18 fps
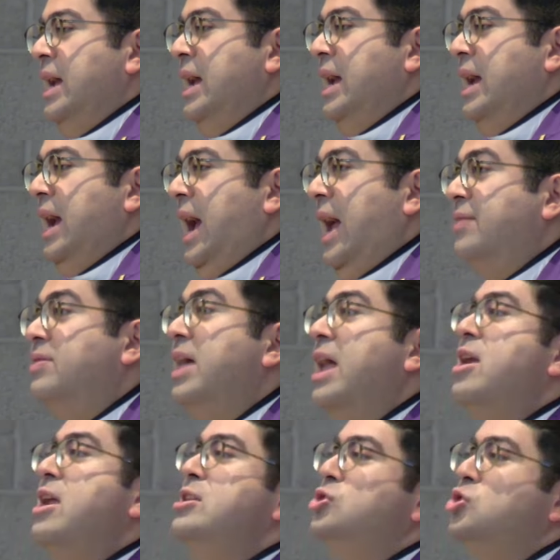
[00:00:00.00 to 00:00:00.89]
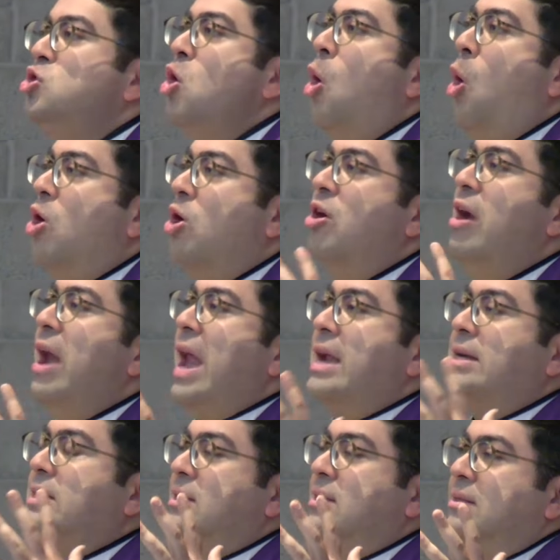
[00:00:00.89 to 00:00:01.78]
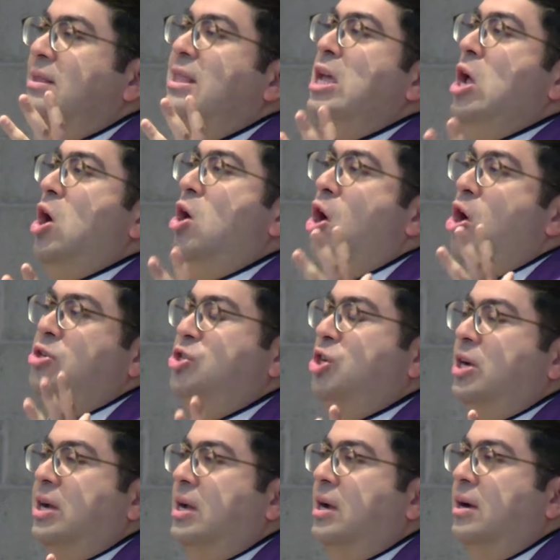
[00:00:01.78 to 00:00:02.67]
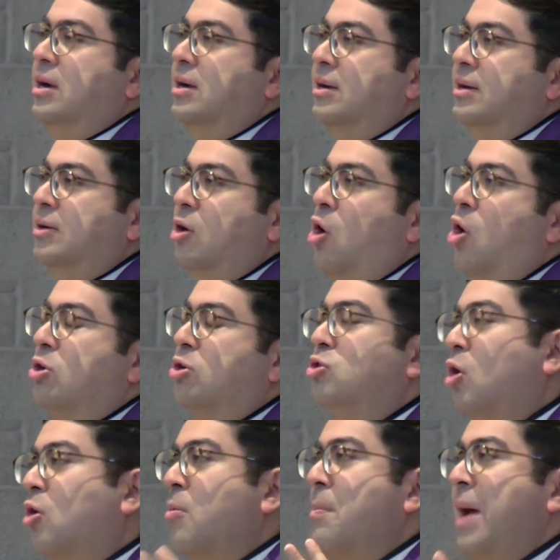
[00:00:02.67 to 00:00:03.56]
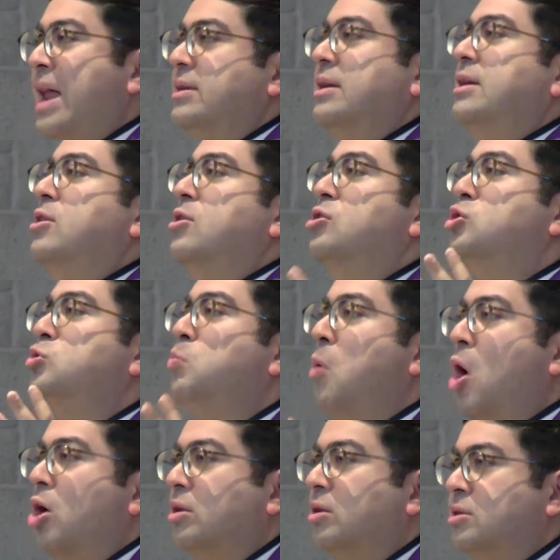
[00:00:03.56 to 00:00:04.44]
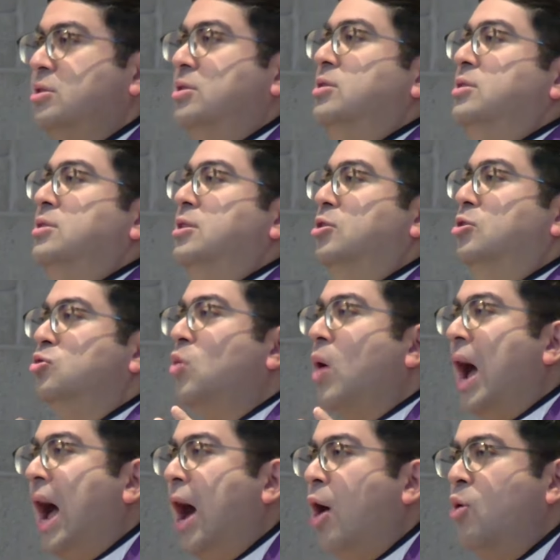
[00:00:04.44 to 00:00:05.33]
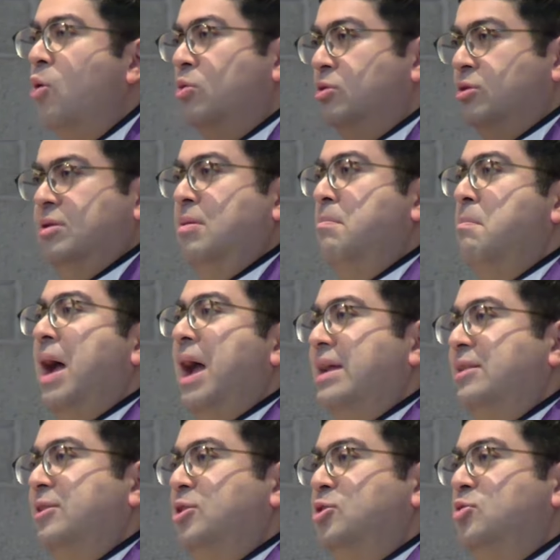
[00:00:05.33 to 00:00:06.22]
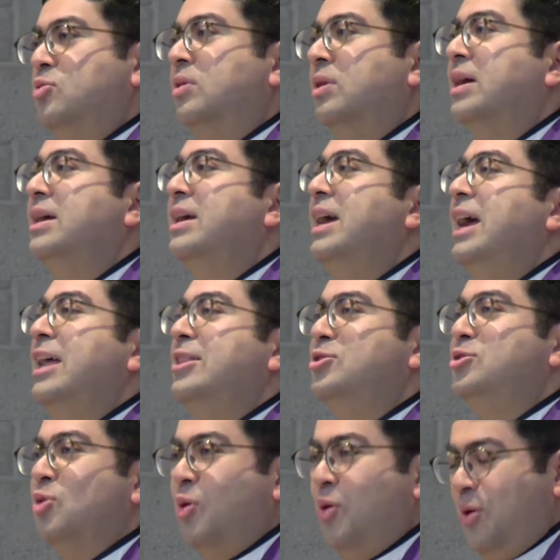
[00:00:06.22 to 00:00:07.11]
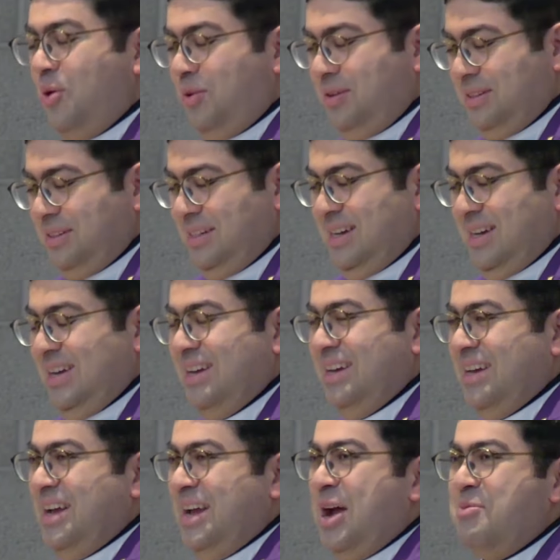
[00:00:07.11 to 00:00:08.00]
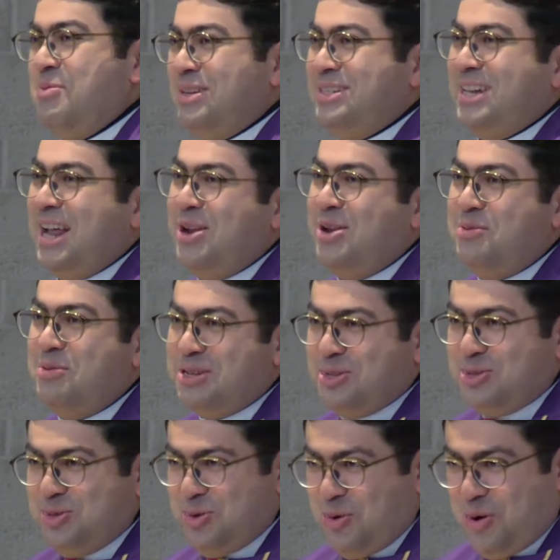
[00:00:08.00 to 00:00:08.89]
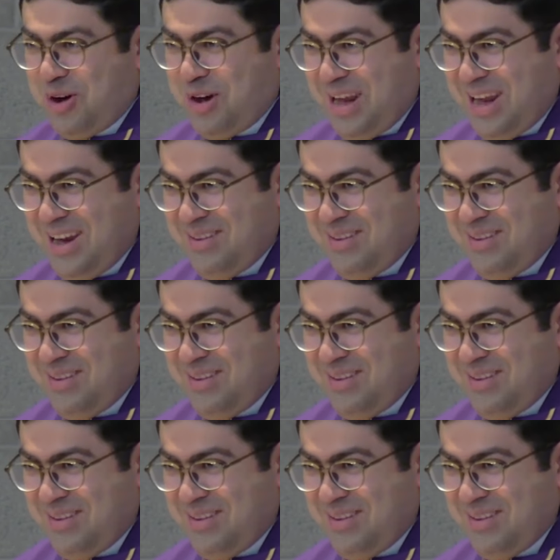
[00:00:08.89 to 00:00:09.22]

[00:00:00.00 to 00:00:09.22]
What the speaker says: And there is no great theological or dogmatic response to how to combine the two. And so I will tell you a story.